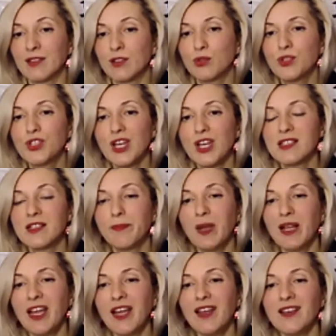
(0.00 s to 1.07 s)
To just
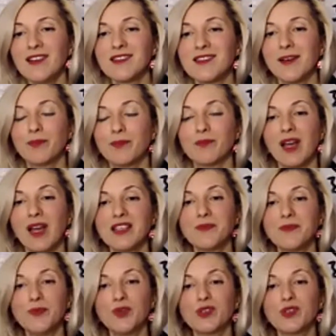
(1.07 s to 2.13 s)
play some
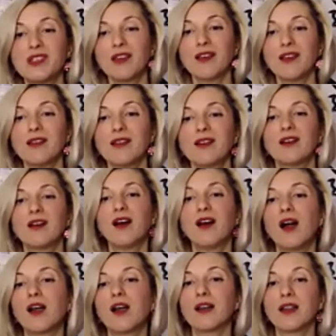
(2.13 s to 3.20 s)
nice music in the
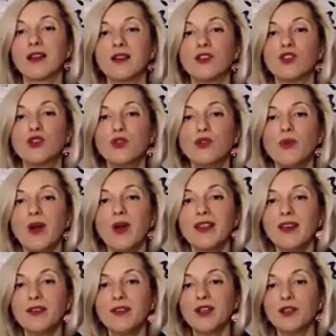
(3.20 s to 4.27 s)
car and do
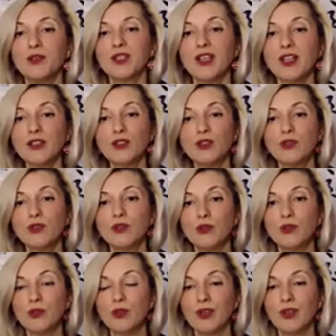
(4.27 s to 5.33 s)
whatever you can
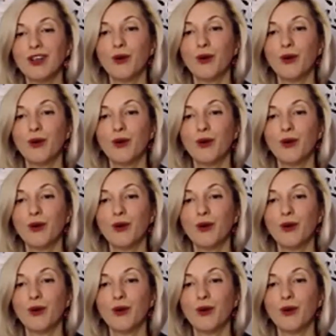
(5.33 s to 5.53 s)
do